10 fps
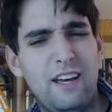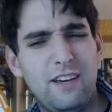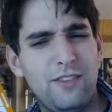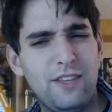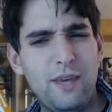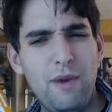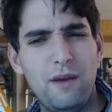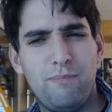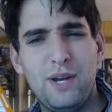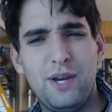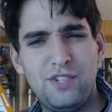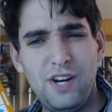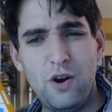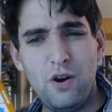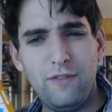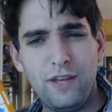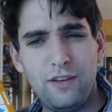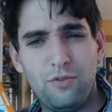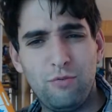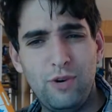think they made a Pictionary with like
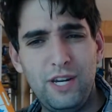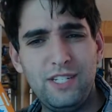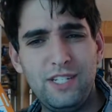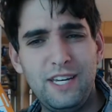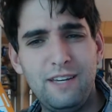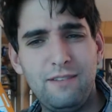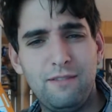a 3D